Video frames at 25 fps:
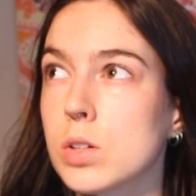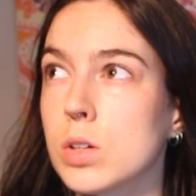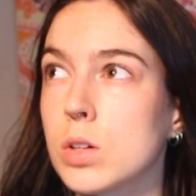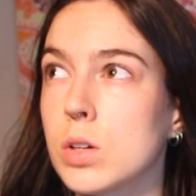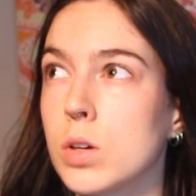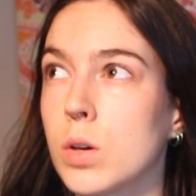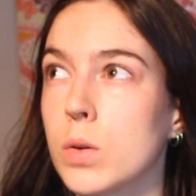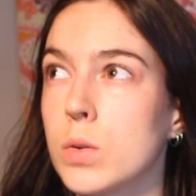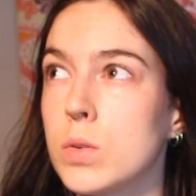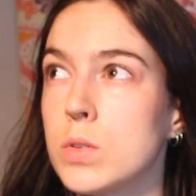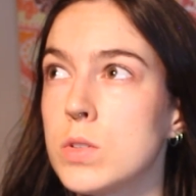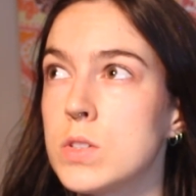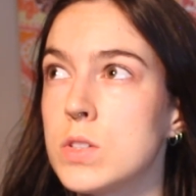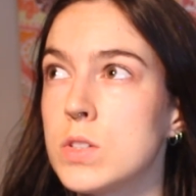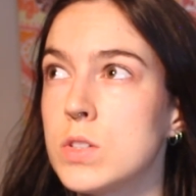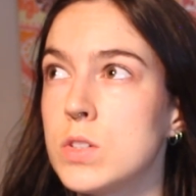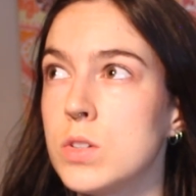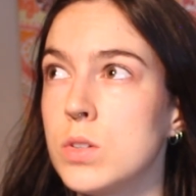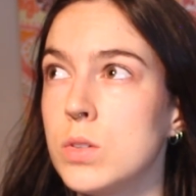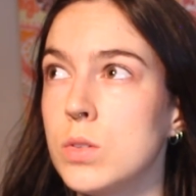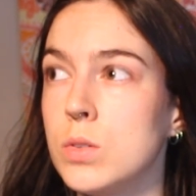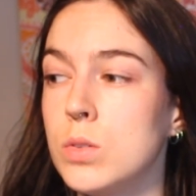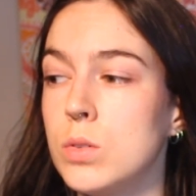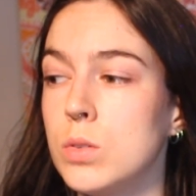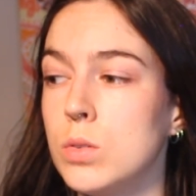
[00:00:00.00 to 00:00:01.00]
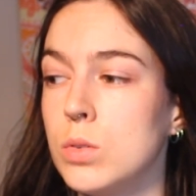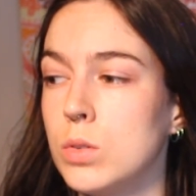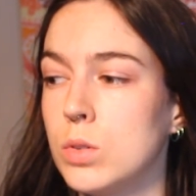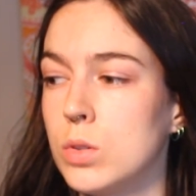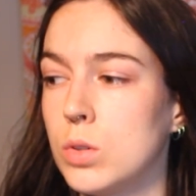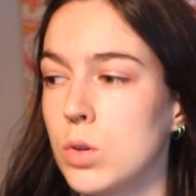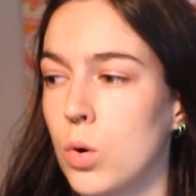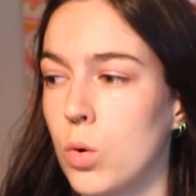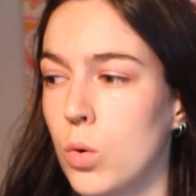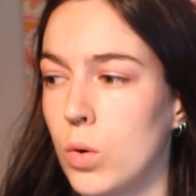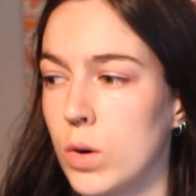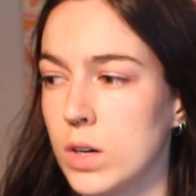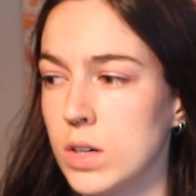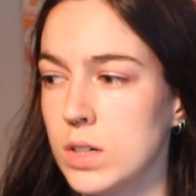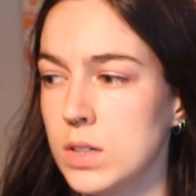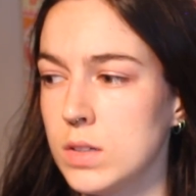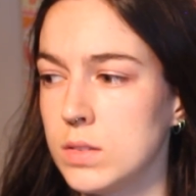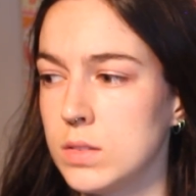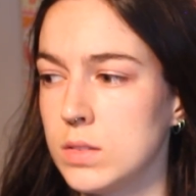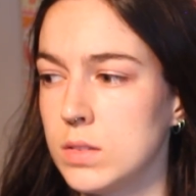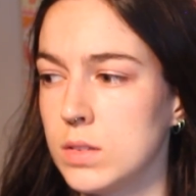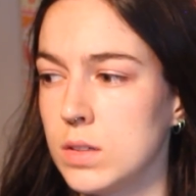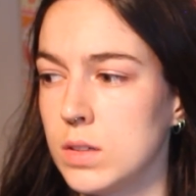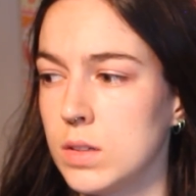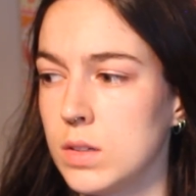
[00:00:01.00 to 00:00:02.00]
goes to court
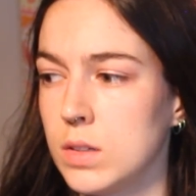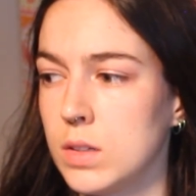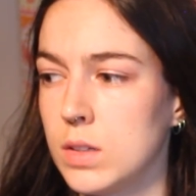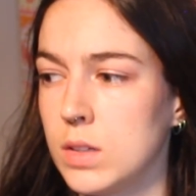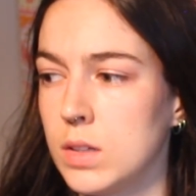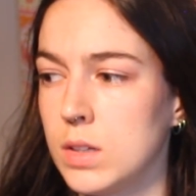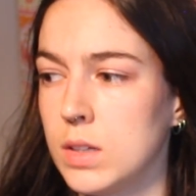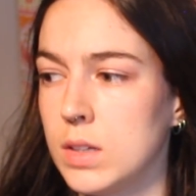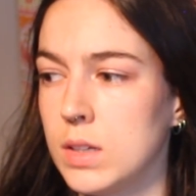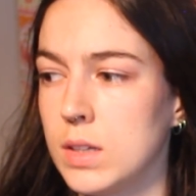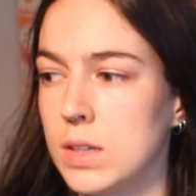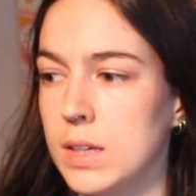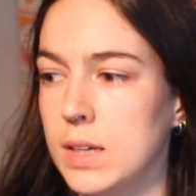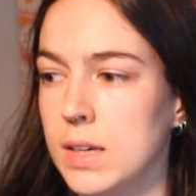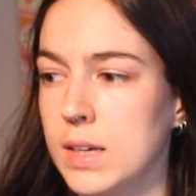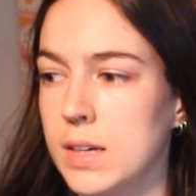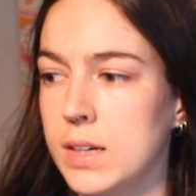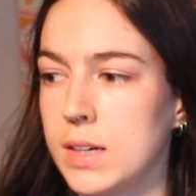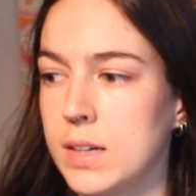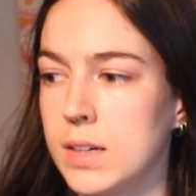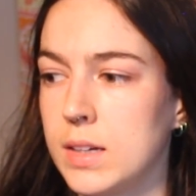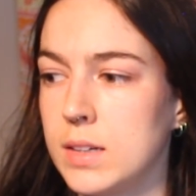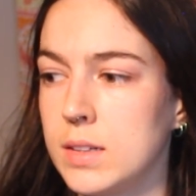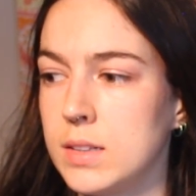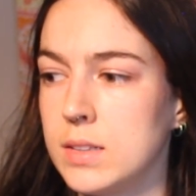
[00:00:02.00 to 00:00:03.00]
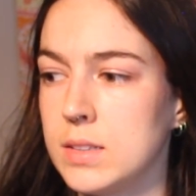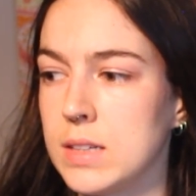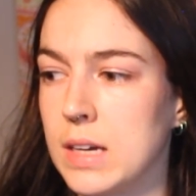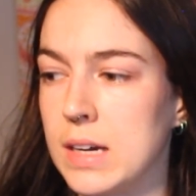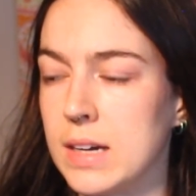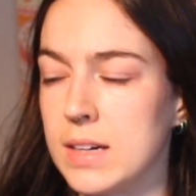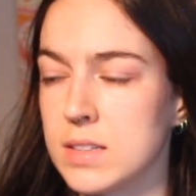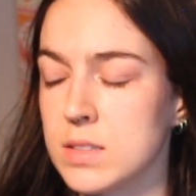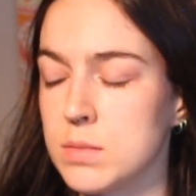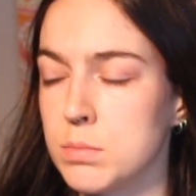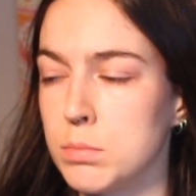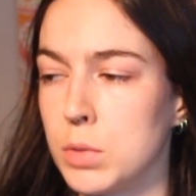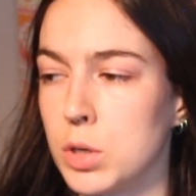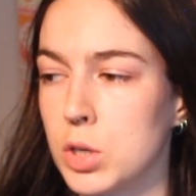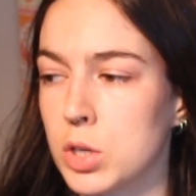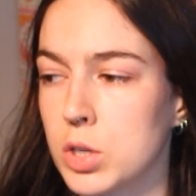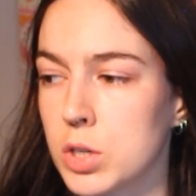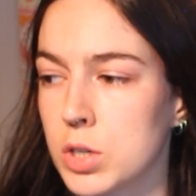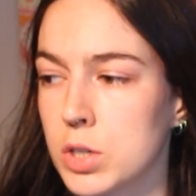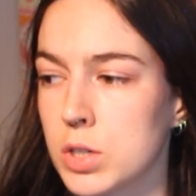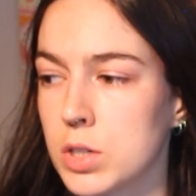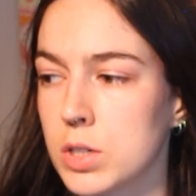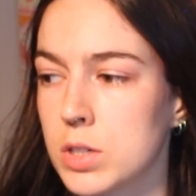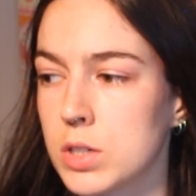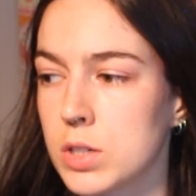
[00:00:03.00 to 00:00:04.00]
and has
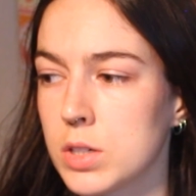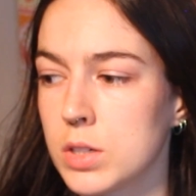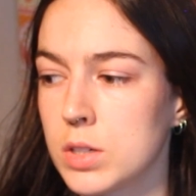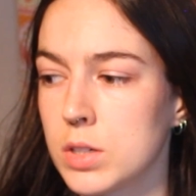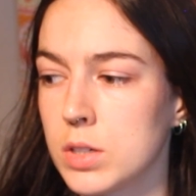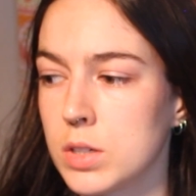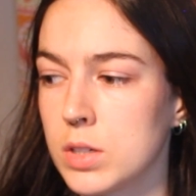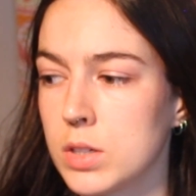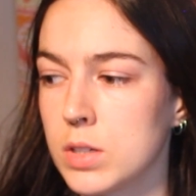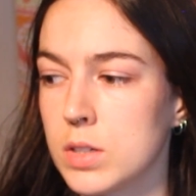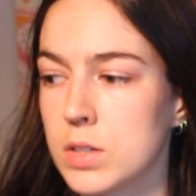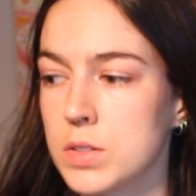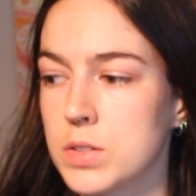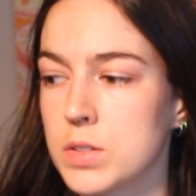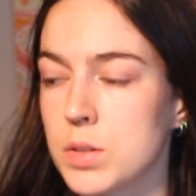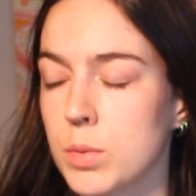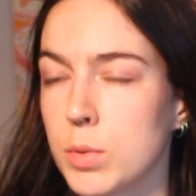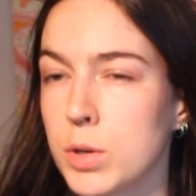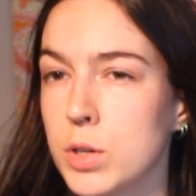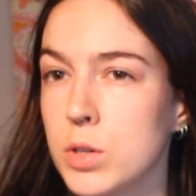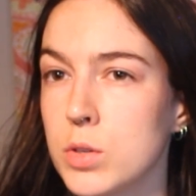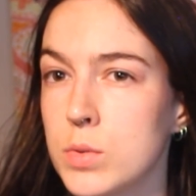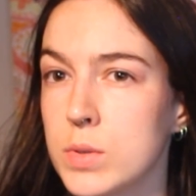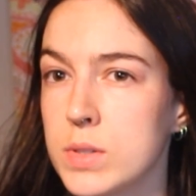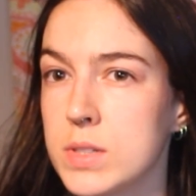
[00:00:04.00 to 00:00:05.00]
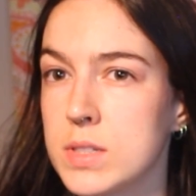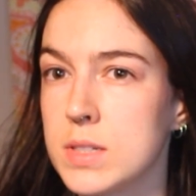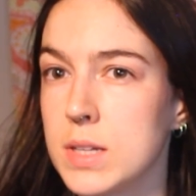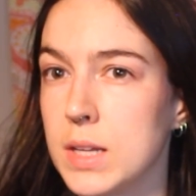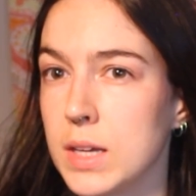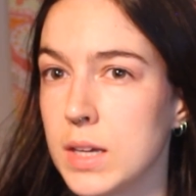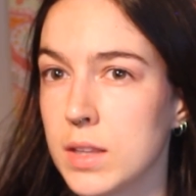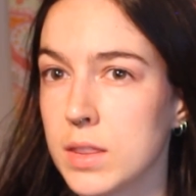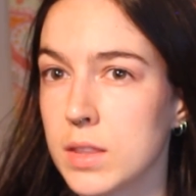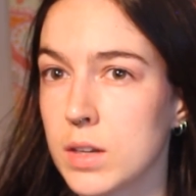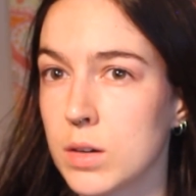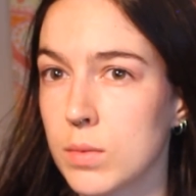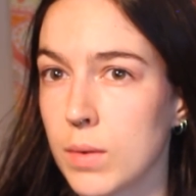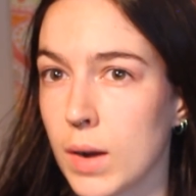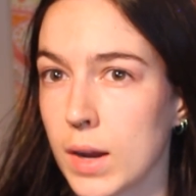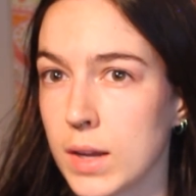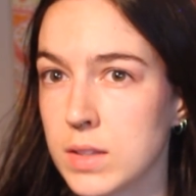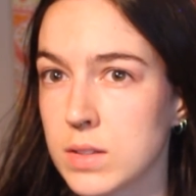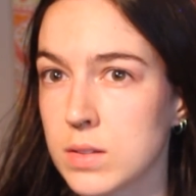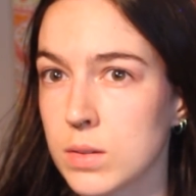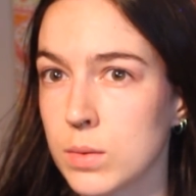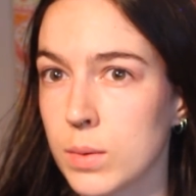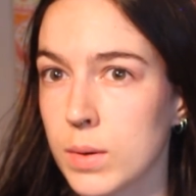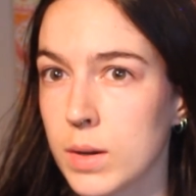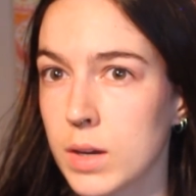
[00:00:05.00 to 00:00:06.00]
murdered someone who has taken their
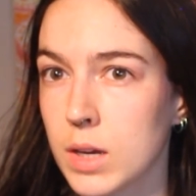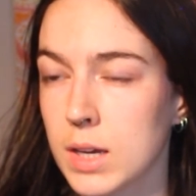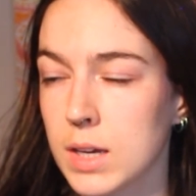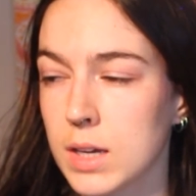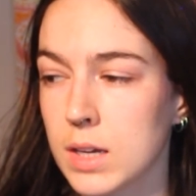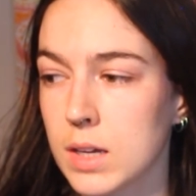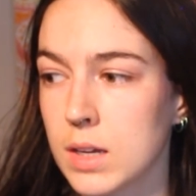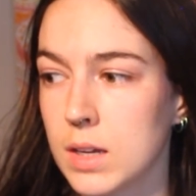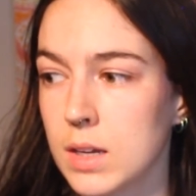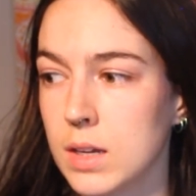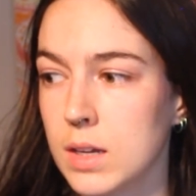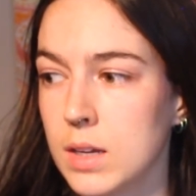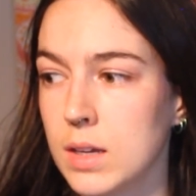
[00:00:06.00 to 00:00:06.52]
rights away,